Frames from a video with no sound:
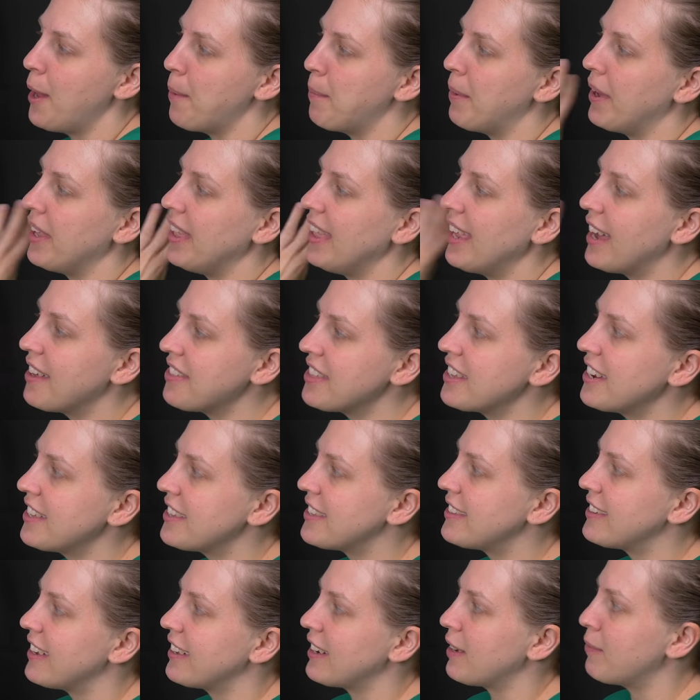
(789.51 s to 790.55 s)
But now that
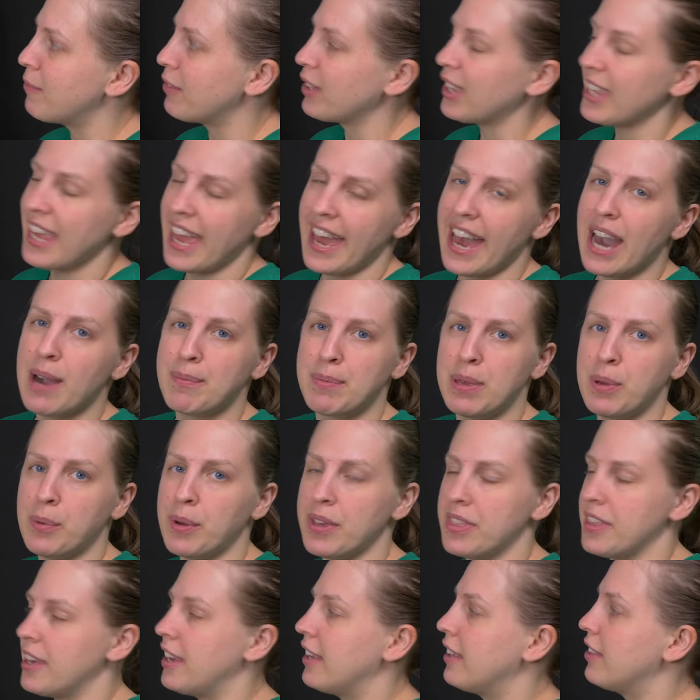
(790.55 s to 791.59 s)
it's done, I'm really happy
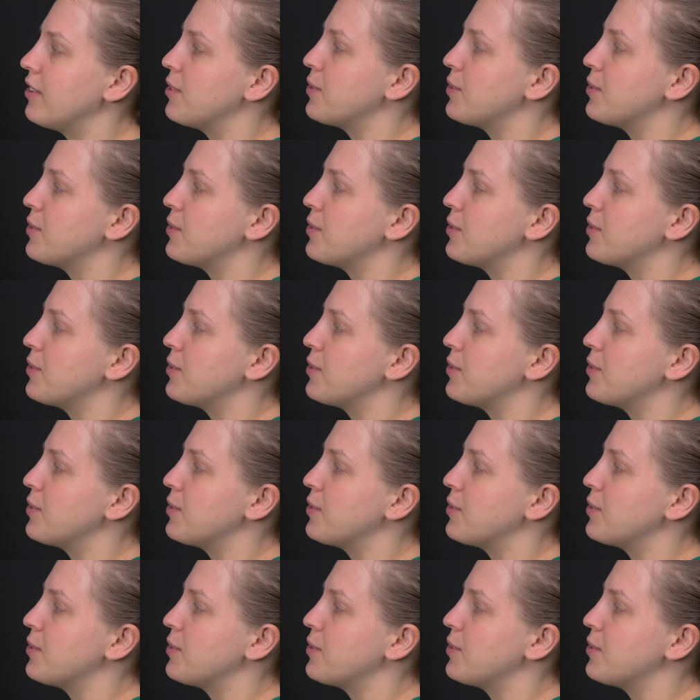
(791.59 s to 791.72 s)
with it.